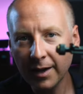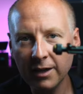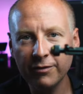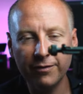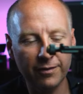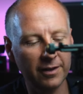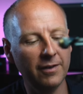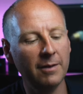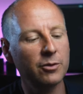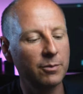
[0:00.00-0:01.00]

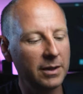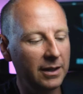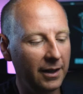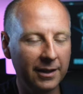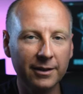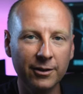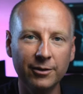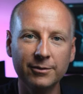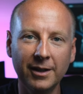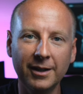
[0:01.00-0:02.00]
if I'm to be like, you
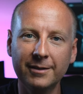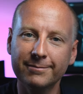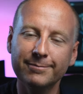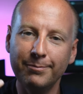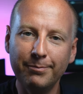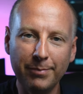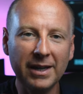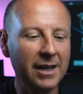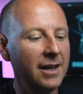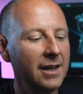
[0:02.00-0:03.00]
know, like
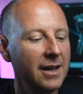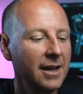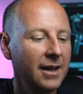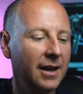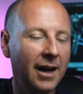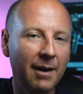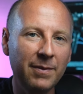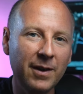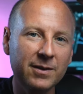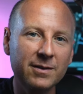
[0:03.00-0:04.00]
picky,
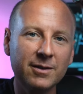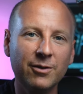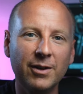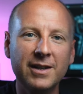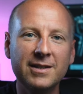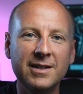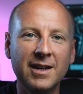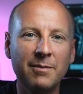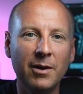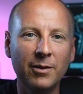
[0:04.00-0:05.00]
I'm not
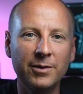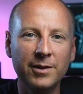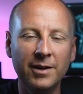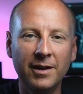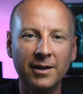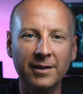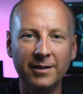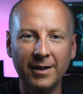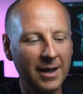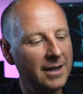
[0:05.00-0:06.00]
crazy about
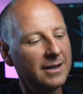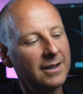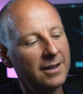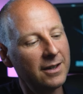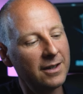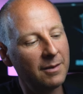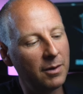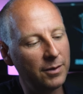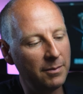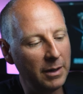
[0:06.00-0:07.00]
handling here,
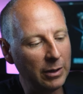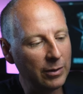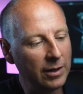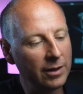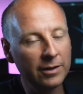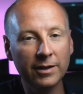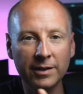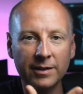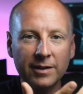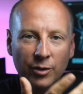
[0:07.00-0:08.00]
about the menu here.
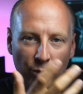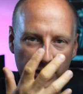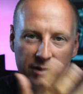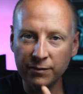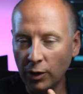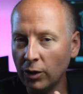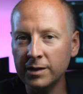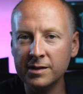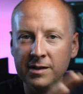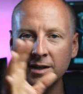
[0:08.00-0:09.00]
It works
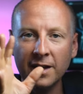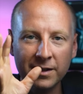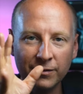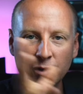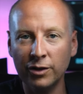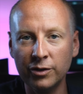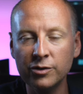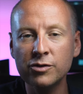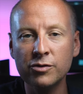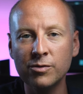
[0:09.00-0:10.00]
flawlessly, and if you are
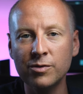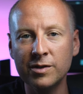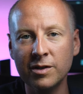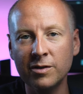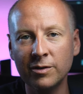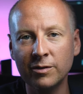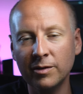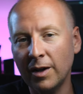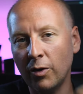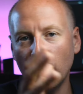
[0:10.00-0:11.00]
used to Zhiyun
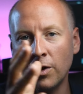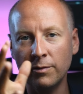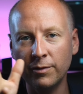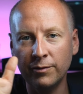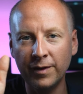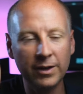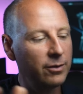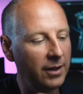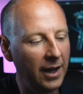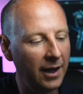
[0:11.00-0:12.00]
or
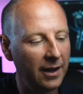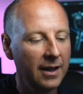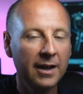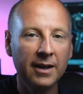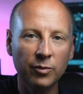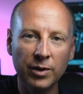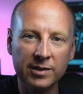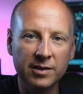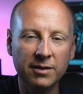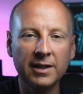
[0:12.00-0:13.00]
Feiyutech, it
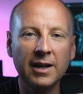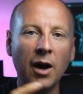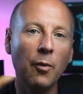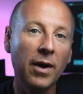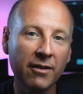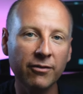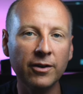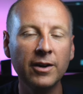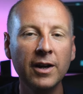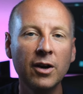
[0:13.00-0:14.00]
works great.
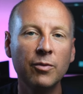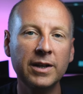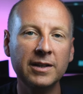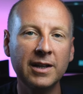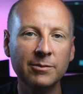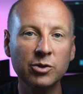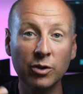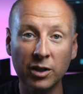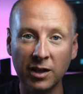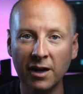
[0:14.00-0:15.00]
However, when it comes to
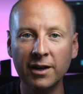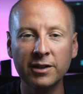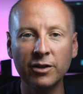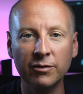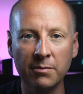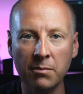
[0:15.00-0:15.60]
clarity of the